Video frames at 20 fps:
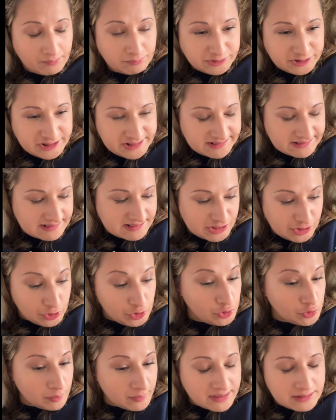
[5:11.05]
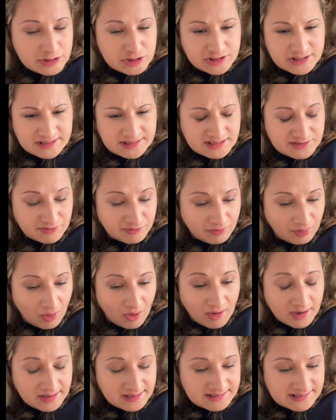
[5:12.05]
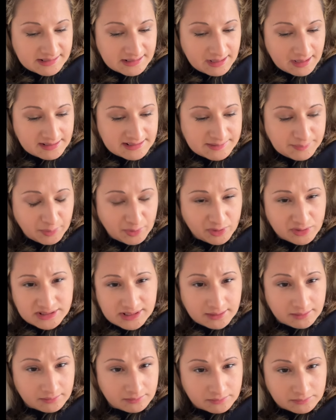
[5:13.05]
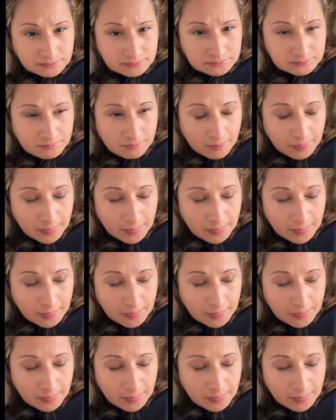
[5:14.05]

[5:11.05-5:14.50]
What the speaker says: I'm just as human, just as flawed as the next person.